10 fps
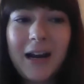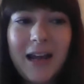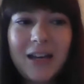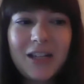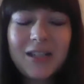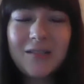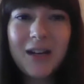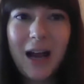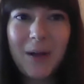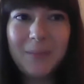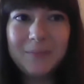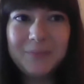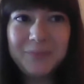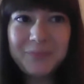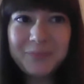But I just,
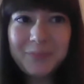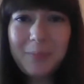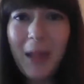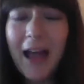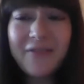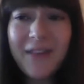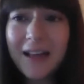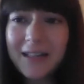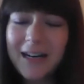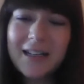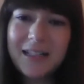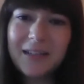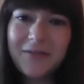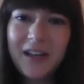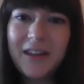I felt and I
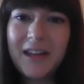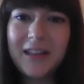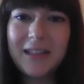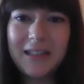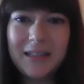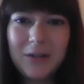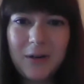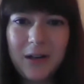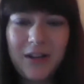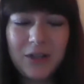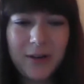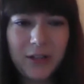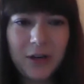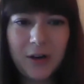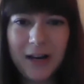still feel that this is sort of
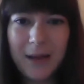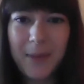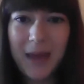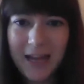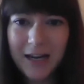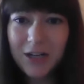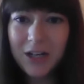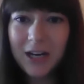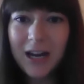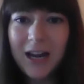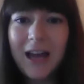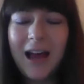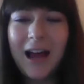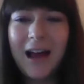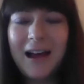Israel turning a page.
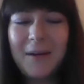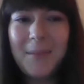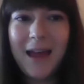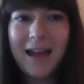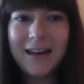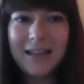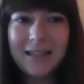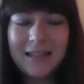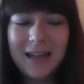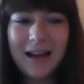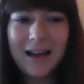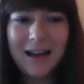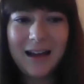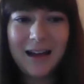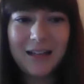And it's
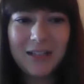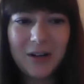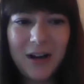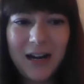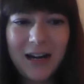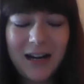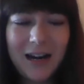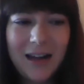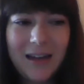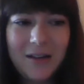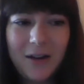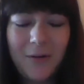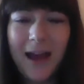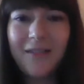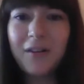a certain, you
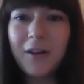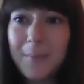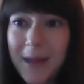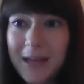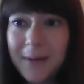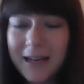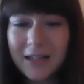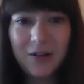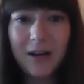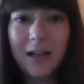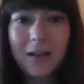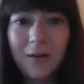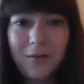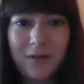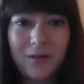know, effort made by
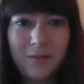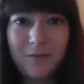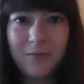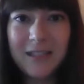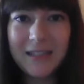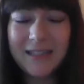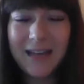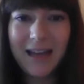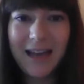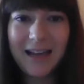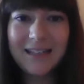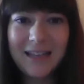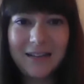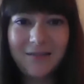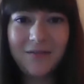Israel over recent decades
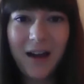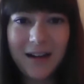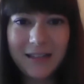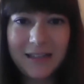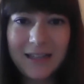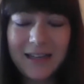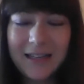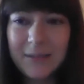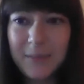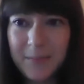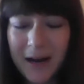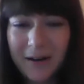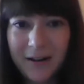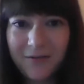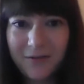that finally has been
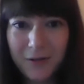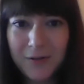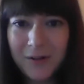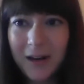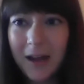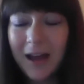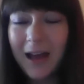bearing fruit.